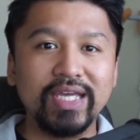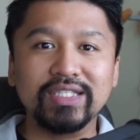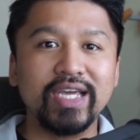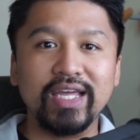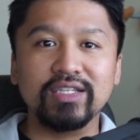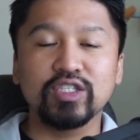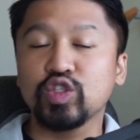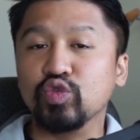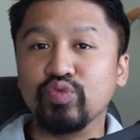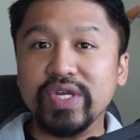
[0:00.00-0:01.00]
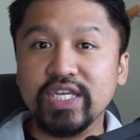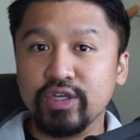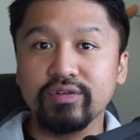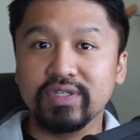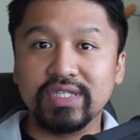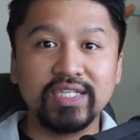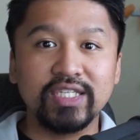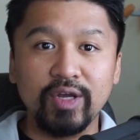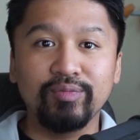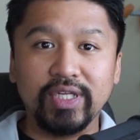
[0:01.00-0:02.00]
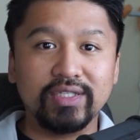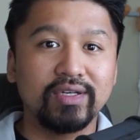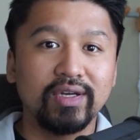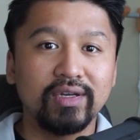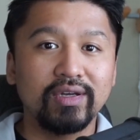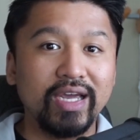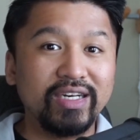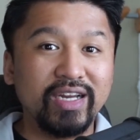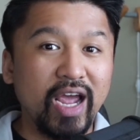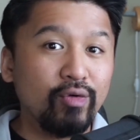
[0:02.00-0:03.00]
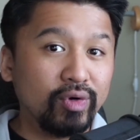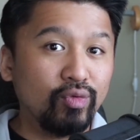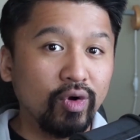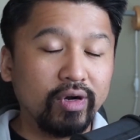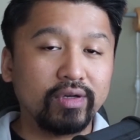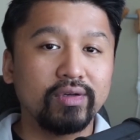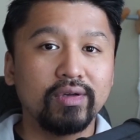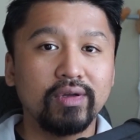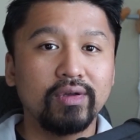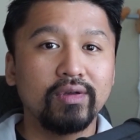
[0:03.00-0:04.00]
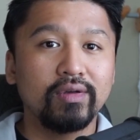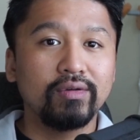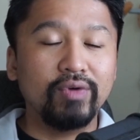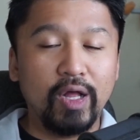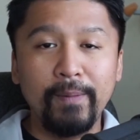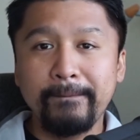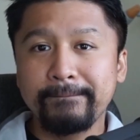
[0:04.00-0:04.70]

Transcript: intends to reuse this template? And how would it work? Well,